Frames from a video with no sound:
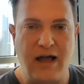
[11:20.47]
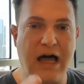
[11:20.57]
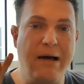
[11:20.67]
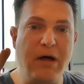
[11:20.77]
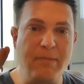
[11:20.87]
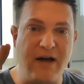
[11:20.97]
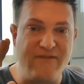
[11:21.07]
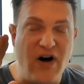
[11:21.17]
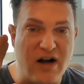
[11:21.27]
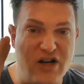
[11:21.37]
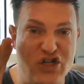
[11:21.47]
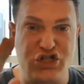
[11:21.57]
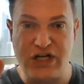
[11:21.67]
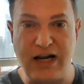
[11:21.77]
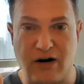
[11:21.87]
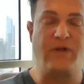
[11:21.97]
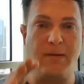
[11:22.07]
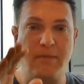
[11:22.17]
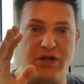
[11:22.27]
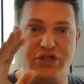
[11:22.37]
And I'm going to be a fucking cheater. And
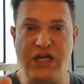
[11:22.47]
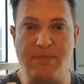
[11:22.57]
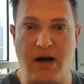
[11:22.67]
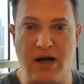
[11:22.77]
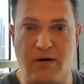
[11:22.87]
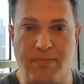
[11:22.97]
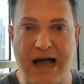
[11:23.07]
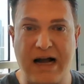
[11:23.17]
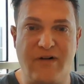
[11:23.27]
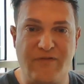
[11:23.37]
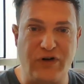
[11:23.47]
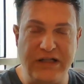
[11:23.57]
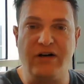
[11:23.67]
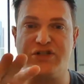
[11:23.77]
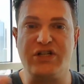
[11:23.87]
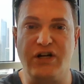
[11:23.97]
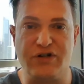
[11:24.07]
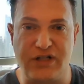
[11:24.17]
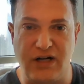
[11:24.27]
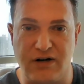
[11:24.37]
I'm going to cheat behind her back for years and
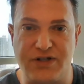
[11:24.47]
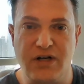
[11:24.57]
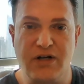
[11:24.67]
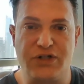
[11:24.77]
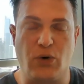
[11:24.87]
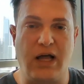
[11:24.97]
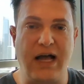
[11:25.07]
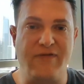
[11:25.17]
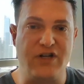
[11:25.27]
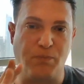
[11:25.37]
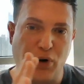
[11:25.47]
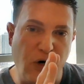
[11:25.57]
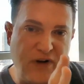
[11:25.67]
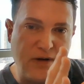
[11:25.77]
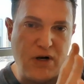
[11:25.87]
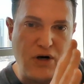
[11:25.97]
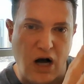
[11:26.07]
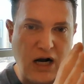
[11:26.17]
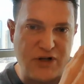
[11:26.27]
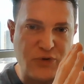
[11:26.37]
years and years. So I'll have this perfect
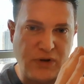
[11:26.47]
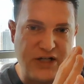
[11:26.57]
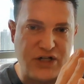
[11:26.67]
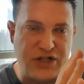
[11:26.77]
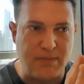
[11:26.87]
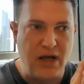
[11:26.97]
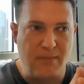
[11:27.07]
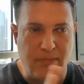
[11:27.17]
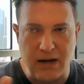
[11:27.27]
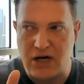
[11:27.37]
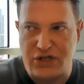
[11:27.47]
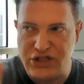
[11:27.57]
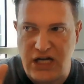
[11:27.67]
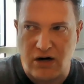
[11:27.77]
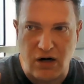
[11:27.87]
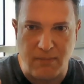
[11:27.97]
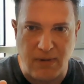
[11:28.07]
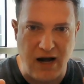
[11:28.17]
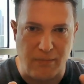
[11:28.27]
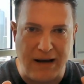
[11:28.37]
monogamous relationship, but I'm going to cheat on her
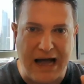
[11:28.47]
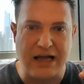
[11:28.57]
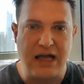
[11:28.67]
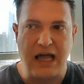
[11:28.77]
behind her back.